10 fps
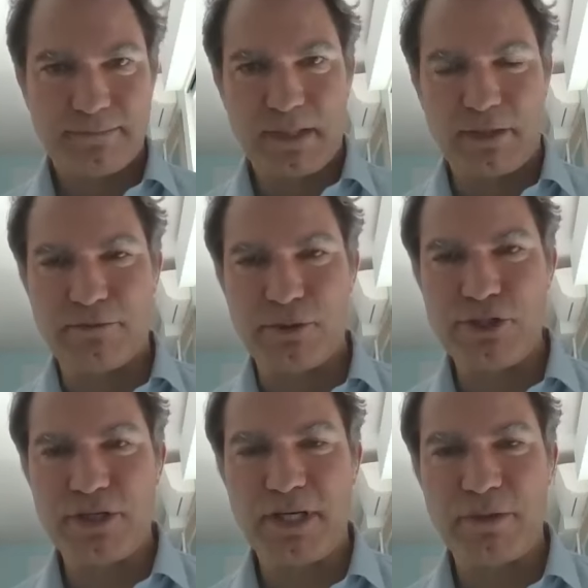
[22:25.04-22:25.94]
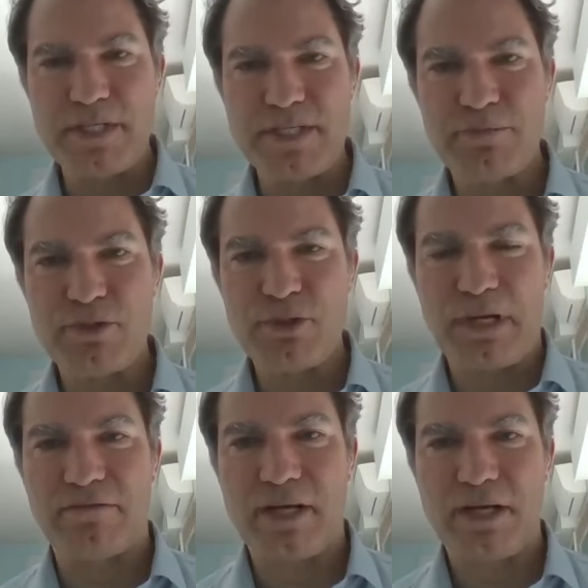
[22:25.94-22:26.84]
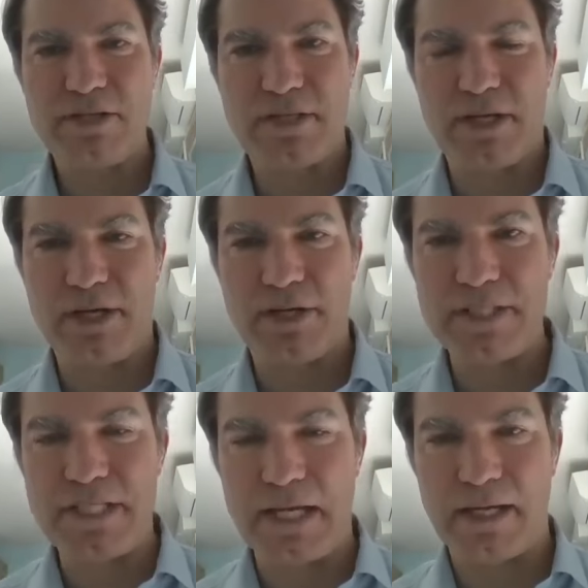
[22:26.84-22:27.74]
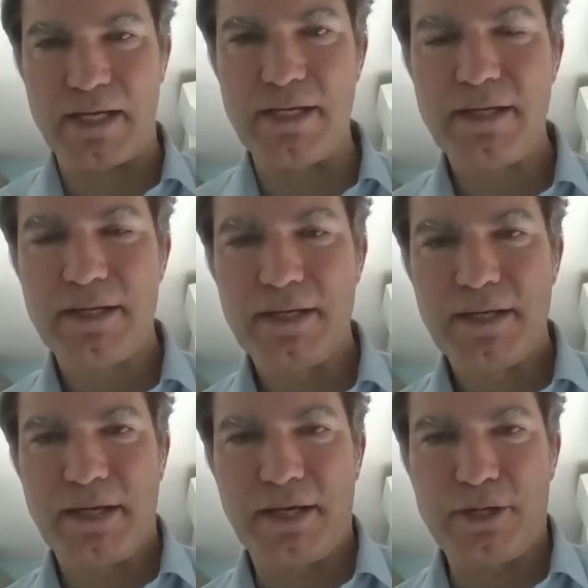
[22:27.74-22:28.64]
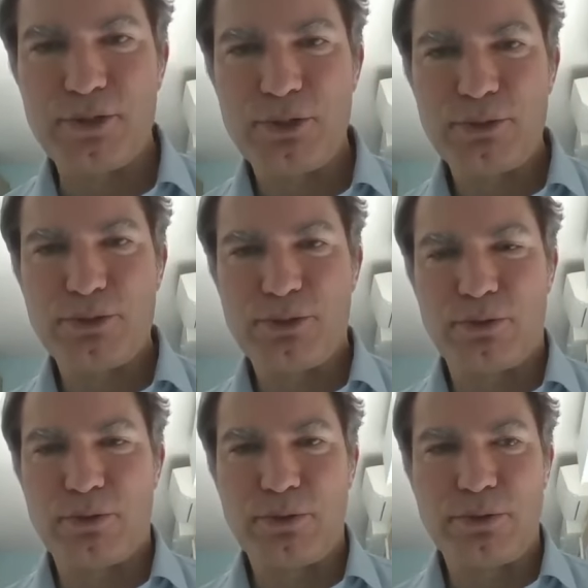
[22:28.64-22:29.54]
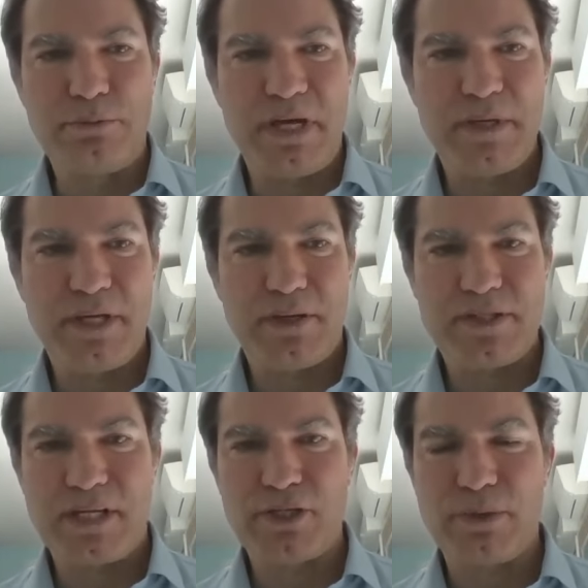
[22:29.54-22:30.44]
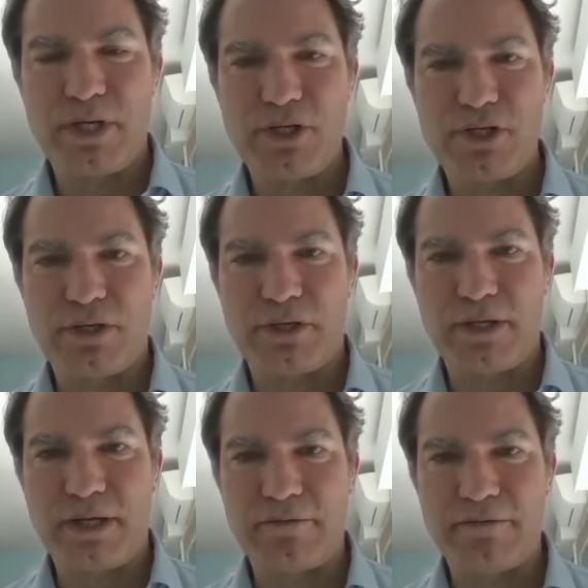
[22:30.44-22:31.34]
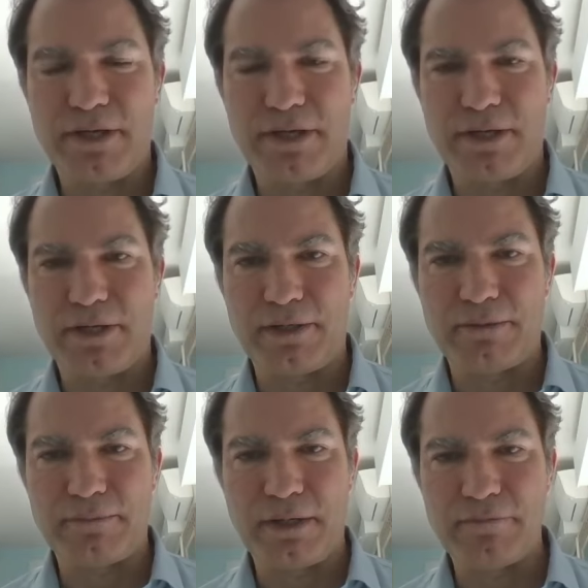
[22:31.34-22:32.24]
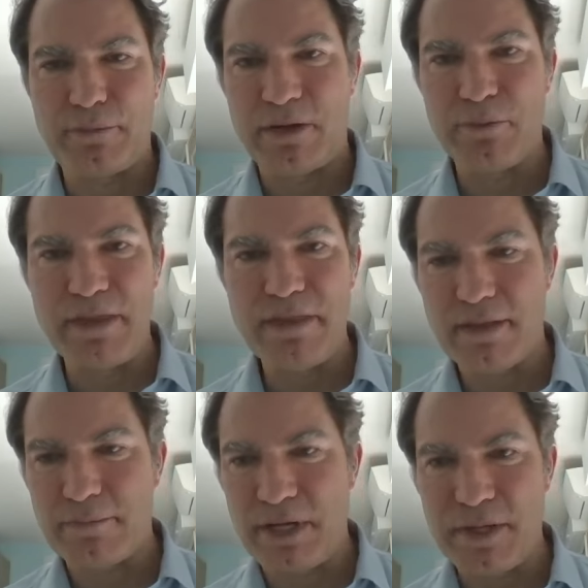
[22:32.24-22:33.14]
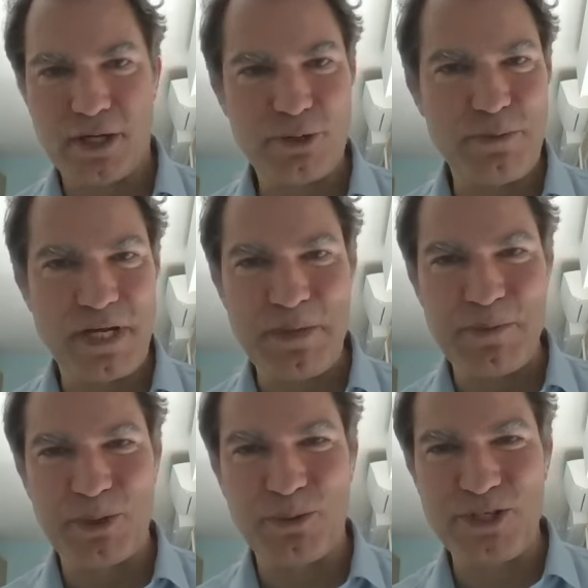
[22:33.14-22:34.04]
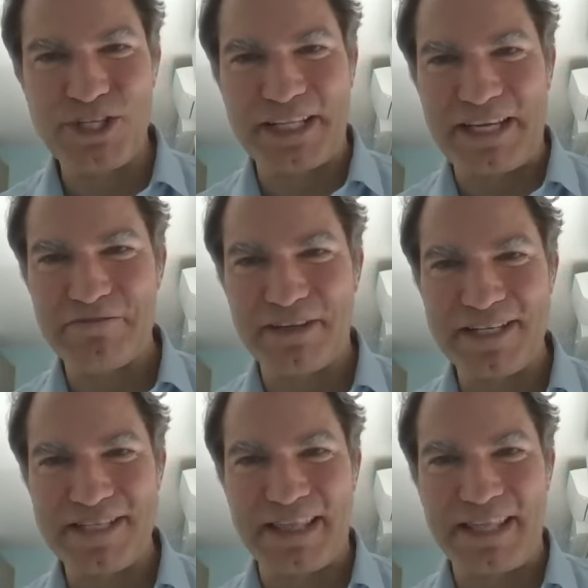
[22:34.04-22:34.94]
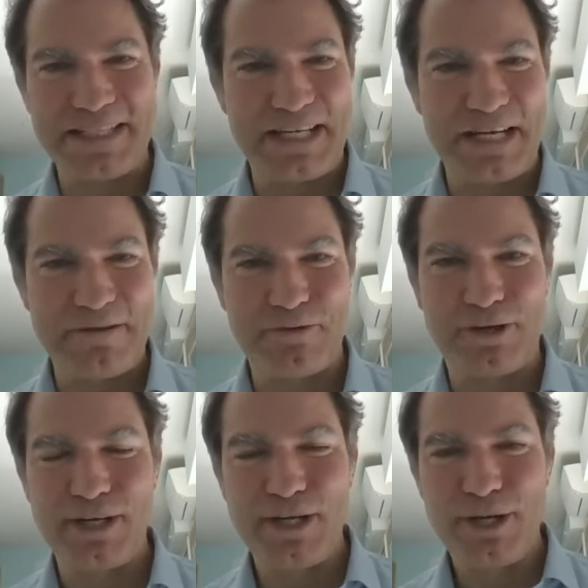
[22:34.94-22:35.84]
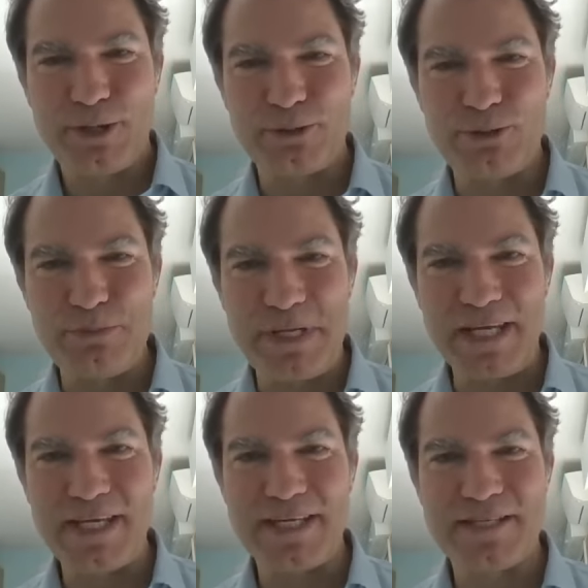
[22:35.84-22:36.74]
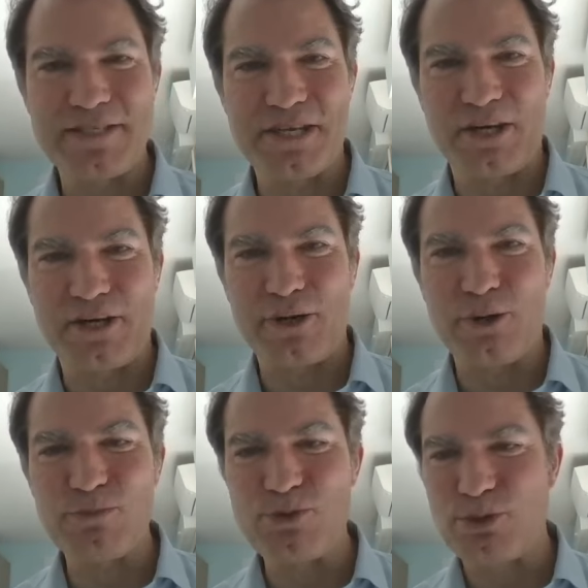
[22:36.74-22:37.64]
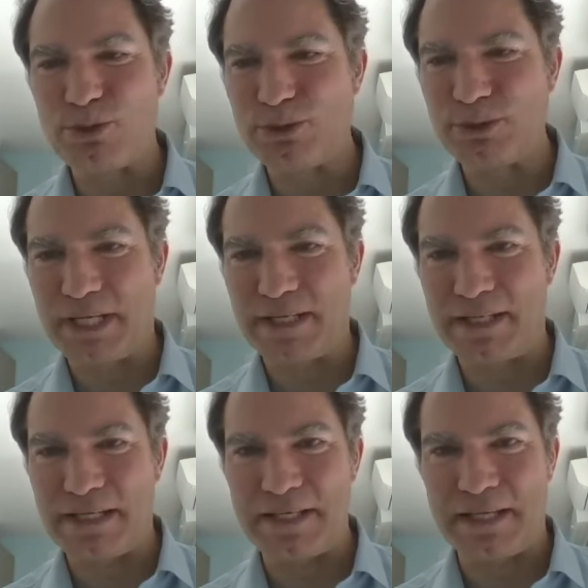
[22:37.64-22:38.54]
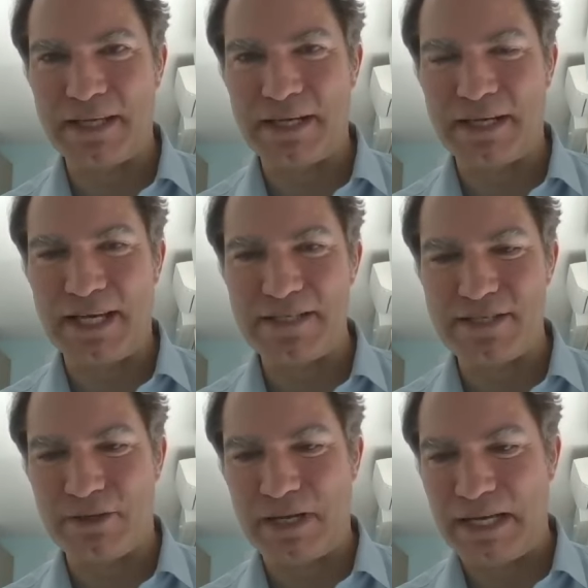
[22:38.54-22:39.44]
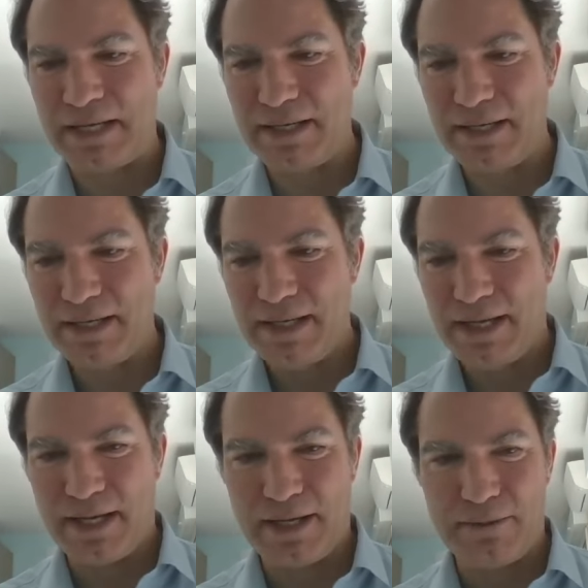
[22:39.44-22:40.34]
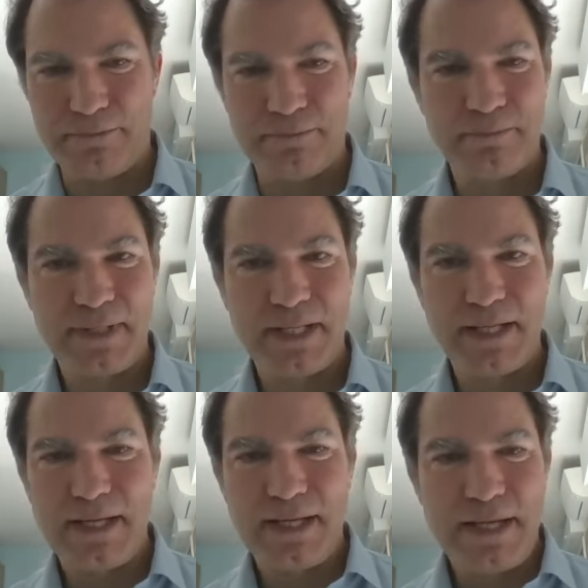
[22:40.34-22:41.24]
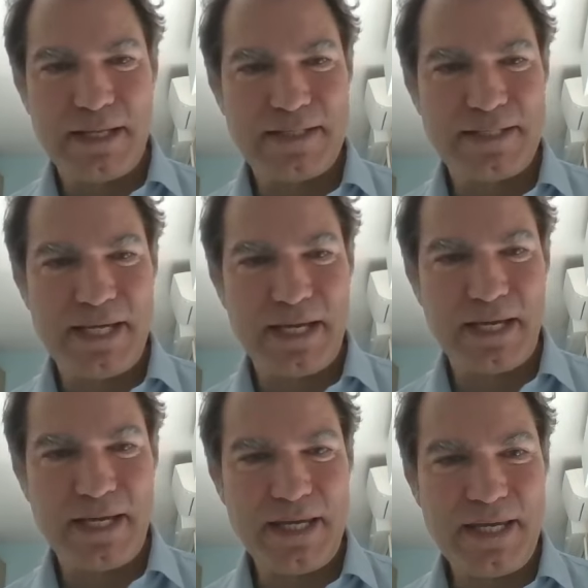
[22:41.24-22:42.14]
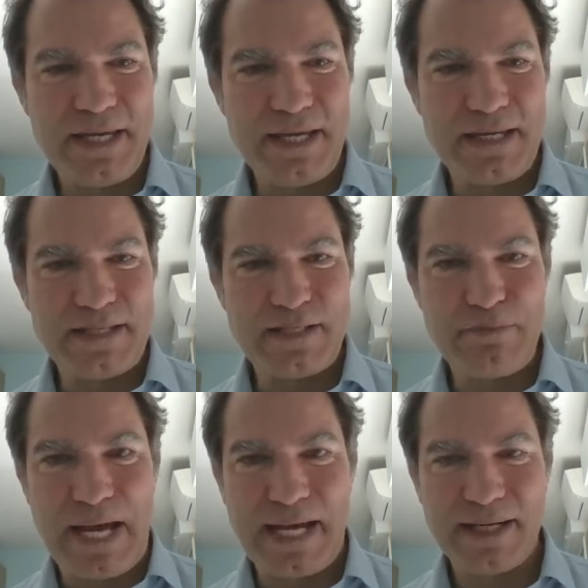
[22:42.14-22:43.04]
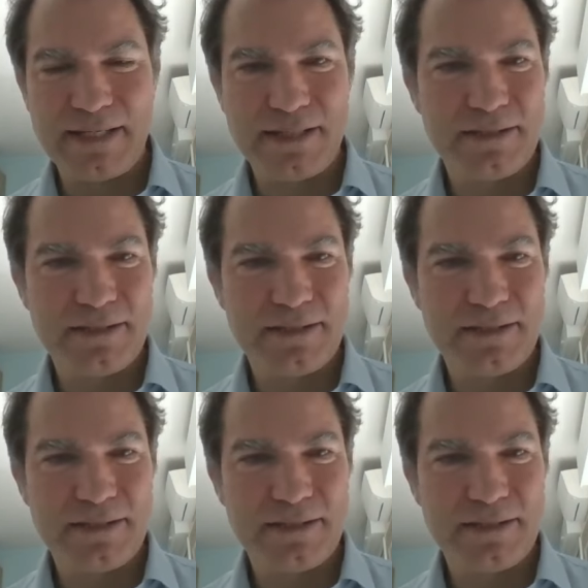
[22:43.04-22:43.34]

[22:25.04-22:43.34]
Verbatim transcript: Unfortunately, we seem to have lost uh, Thierry uh, due to maybe a saturation of the, of the bandwidth. Maybe there are too many people watching Netflix at that time or too many kids uh, homeschooled and, and taking their classes online. Um, Thierry is back.